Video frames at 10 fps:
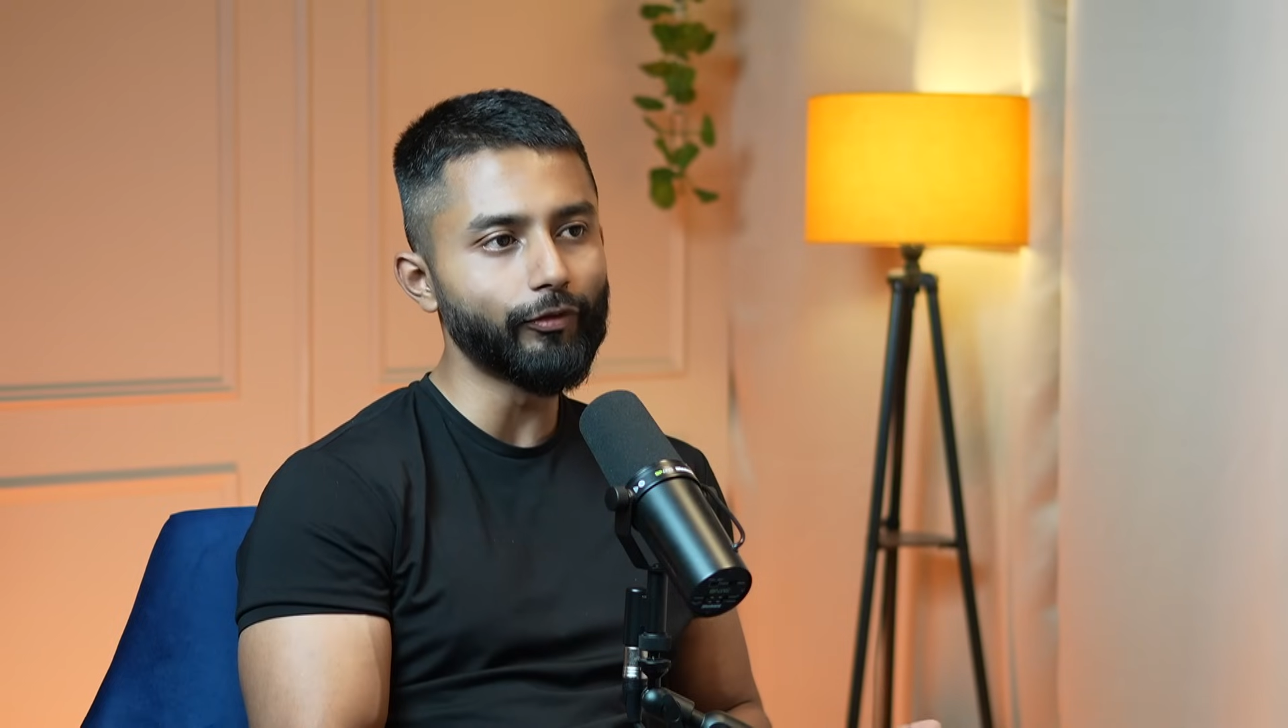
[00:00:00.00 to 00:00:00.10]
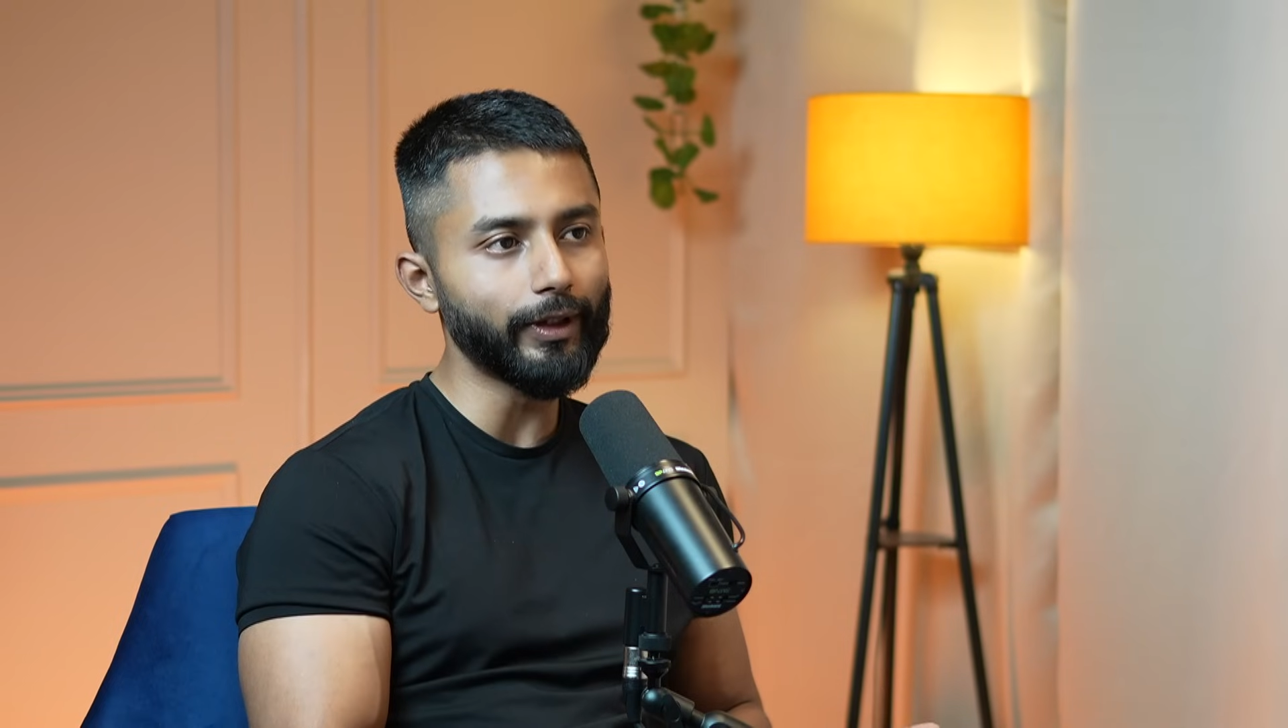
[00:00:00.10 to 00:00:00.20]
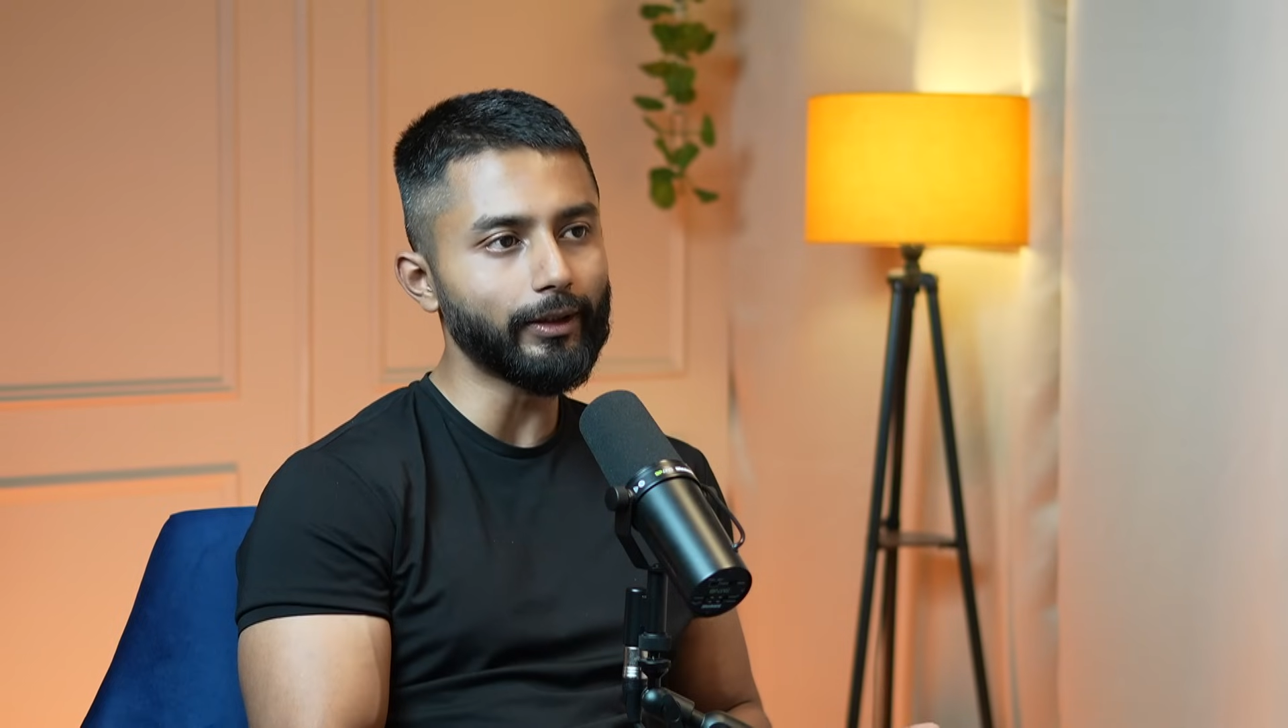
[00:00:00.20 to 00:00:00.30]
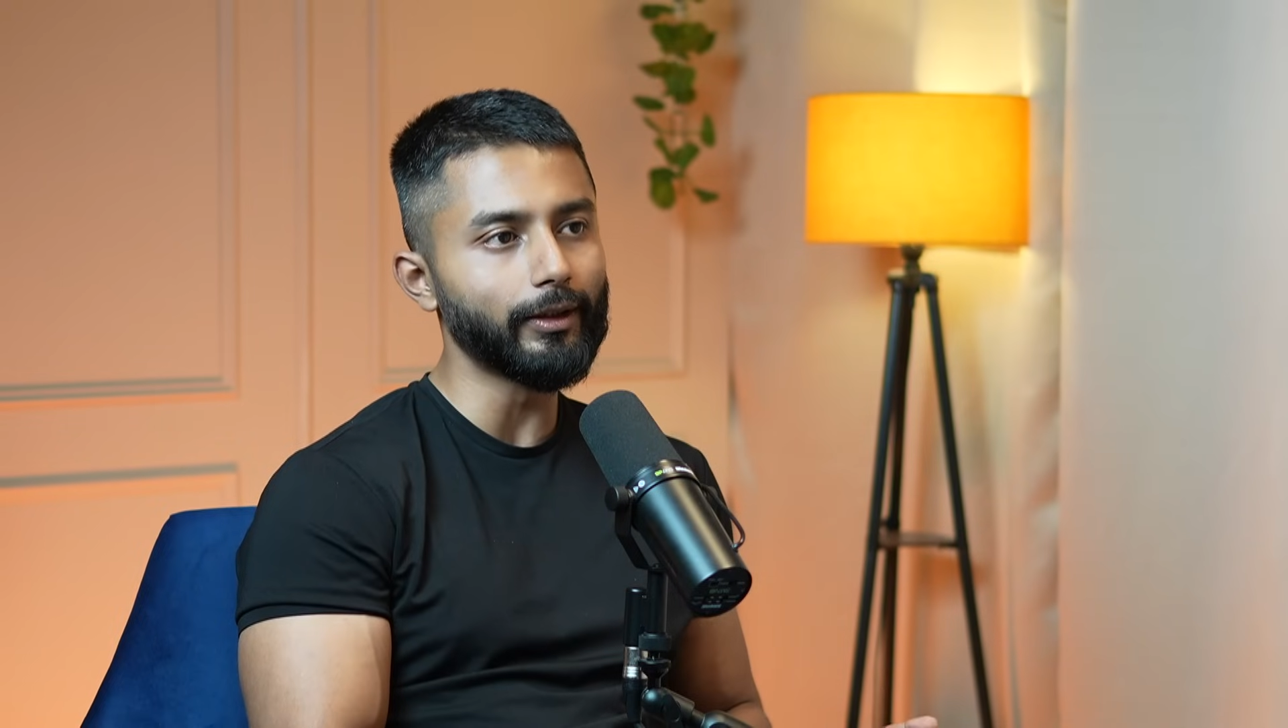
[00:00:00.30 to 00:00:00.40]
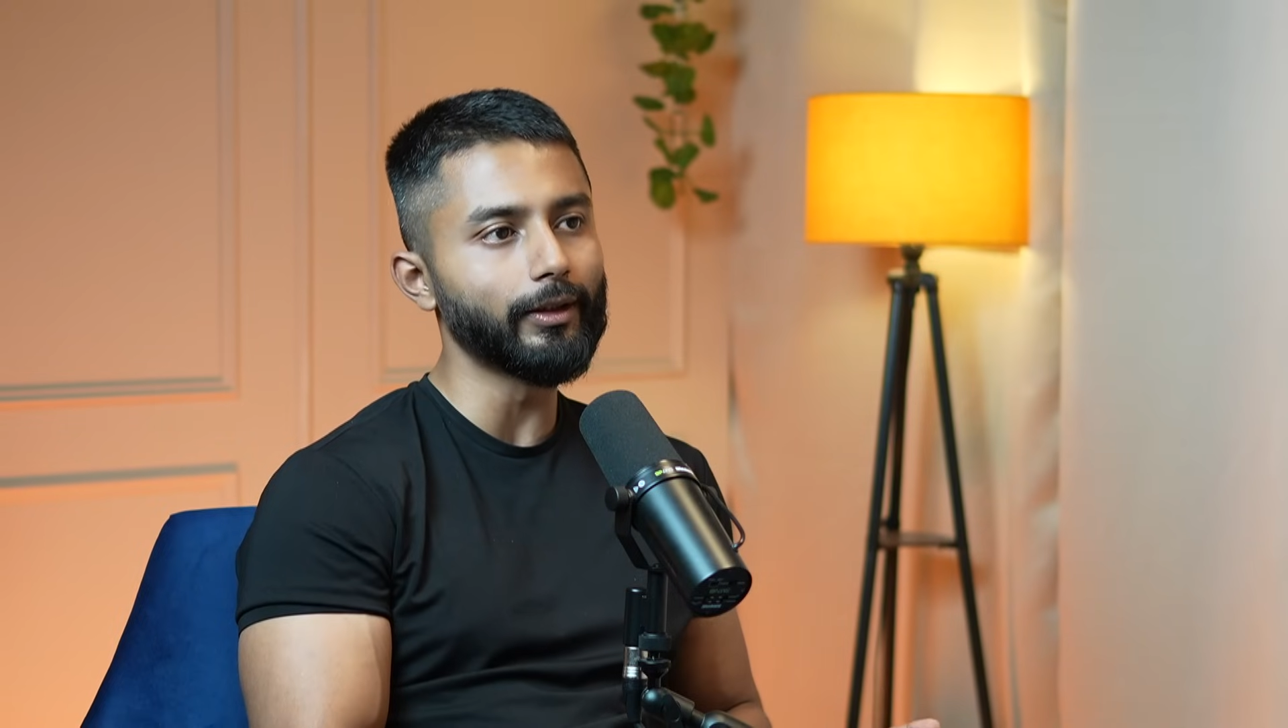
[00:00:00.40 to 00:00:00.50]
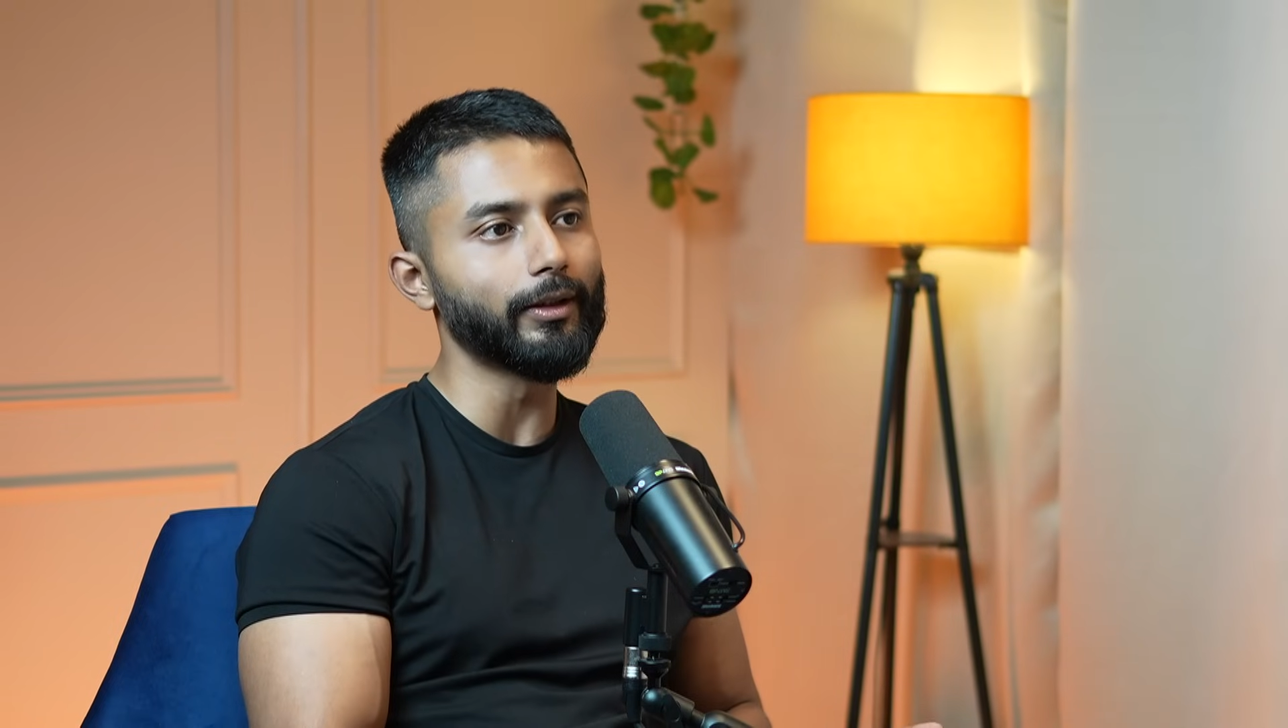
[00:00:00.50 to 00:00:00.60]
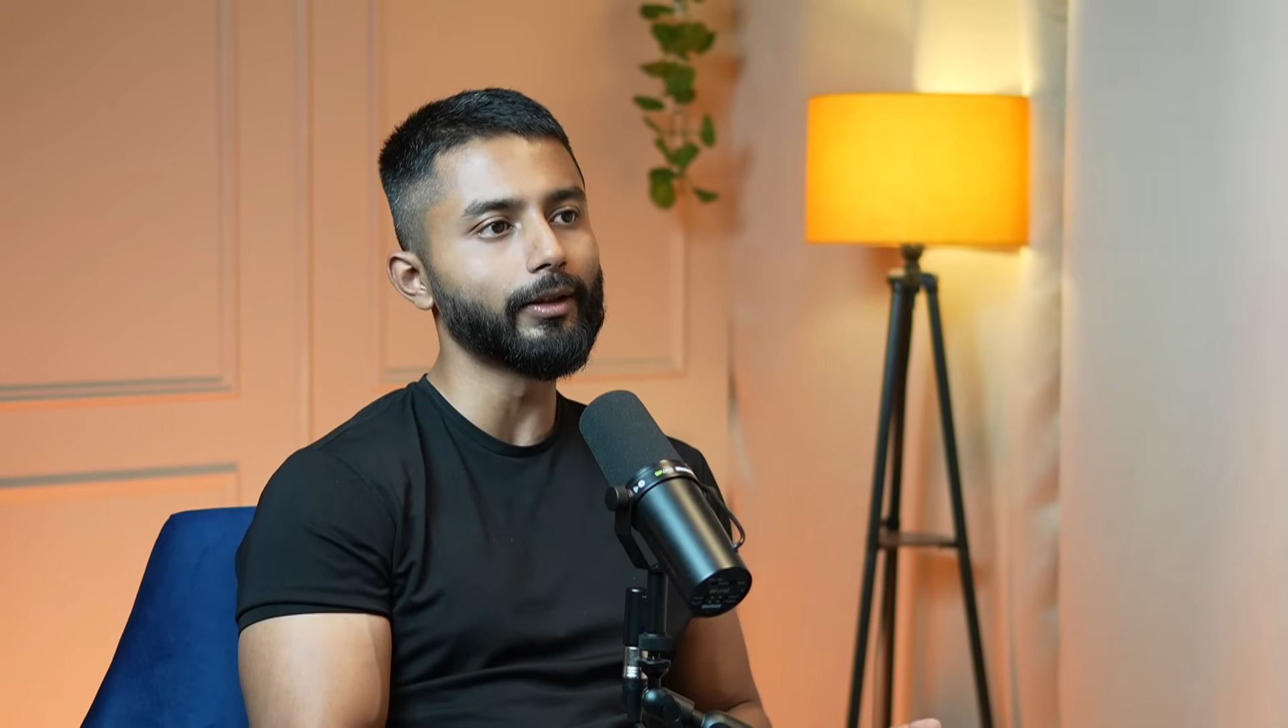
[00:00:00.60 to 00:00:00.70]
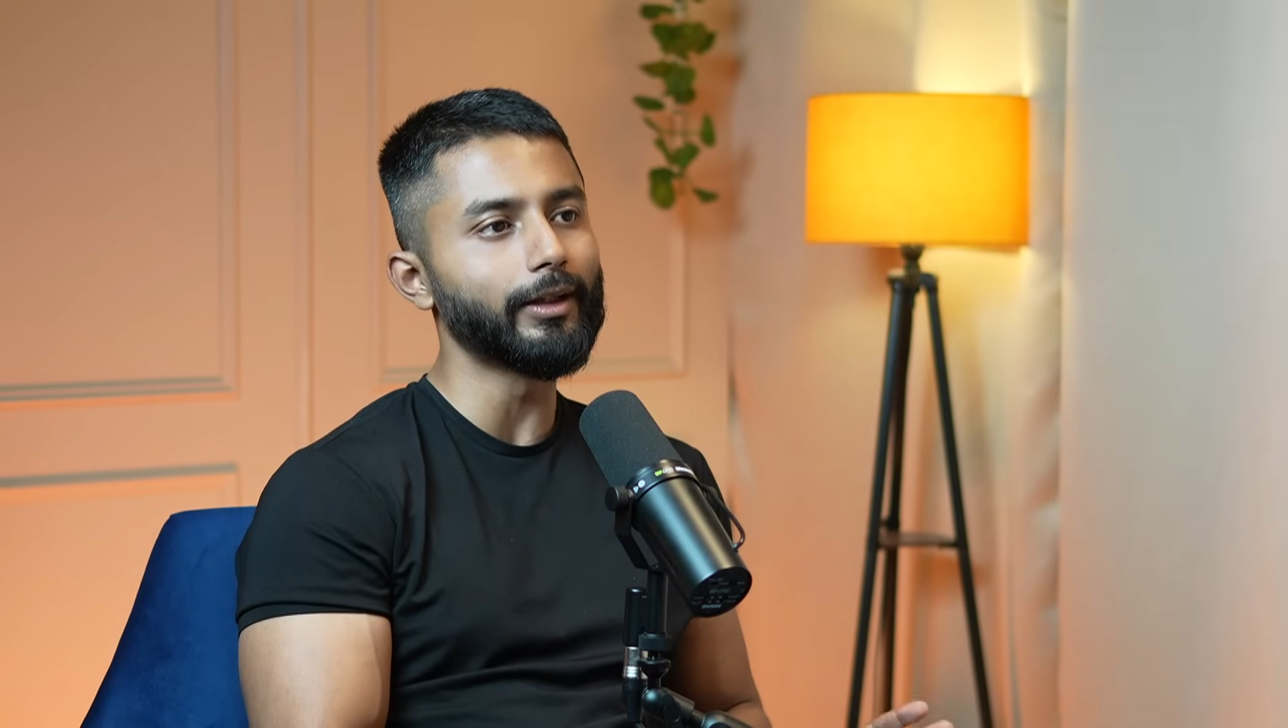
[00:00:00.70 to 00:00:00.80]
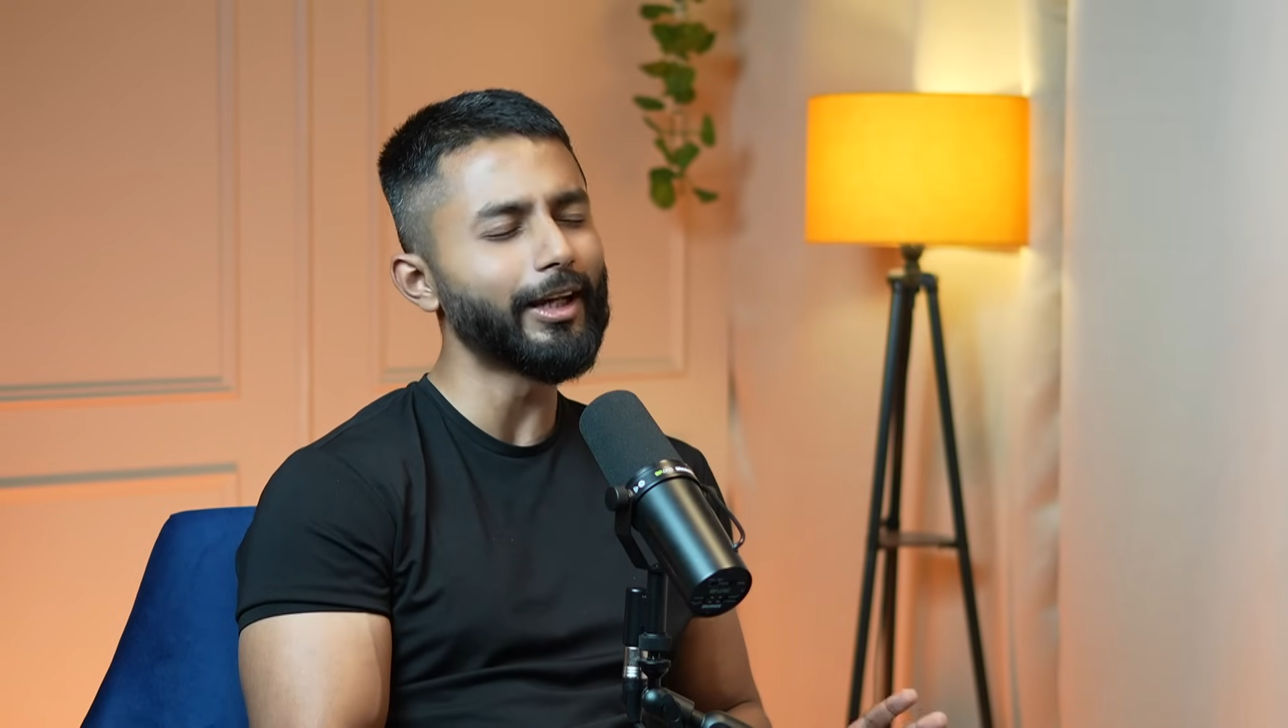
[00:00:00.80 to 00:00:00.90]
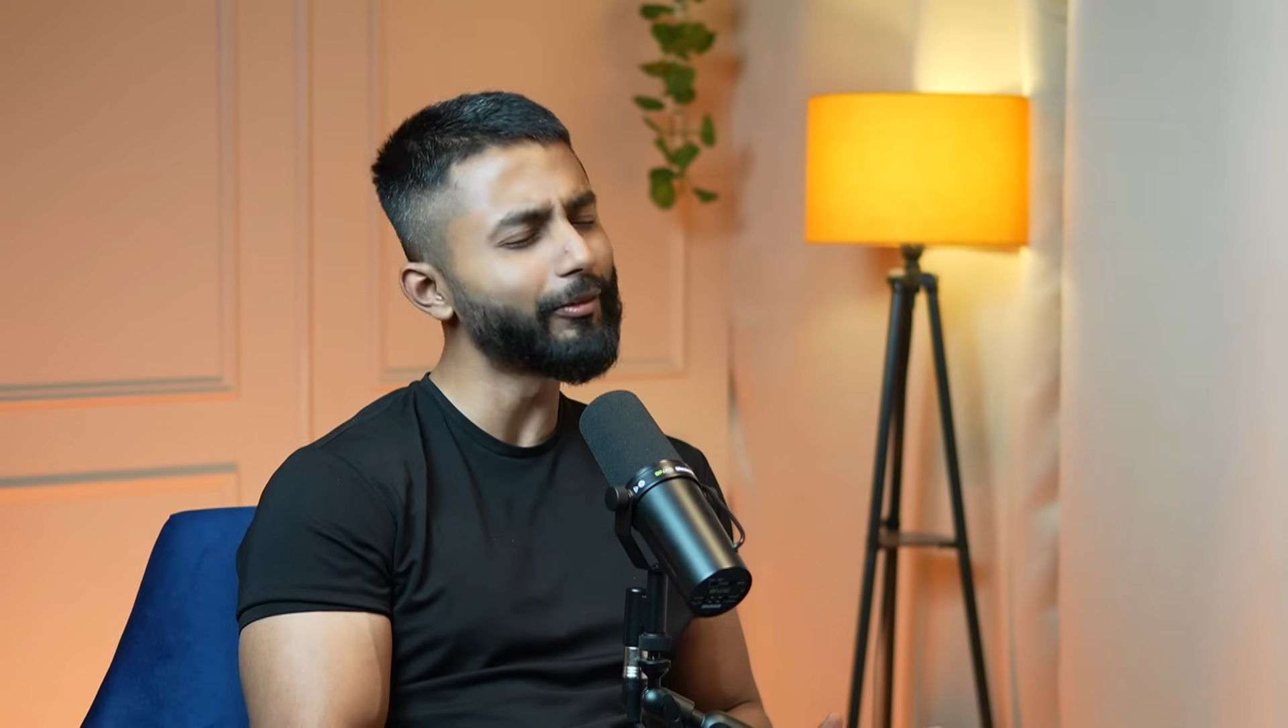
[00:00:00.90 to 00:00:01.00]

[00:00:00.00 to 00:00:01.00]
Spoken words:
factor.